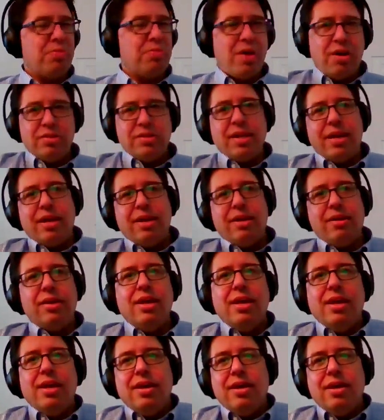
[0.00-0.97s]
They're a small
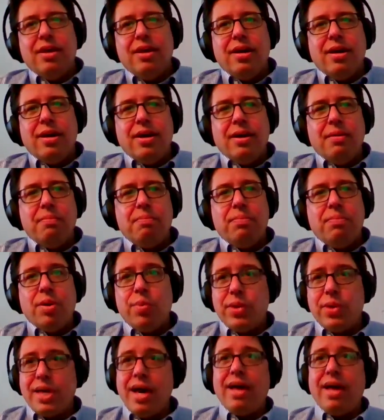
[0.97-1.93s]
town.
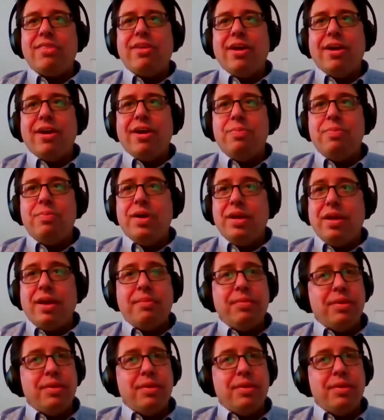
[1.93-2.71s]
But we got there.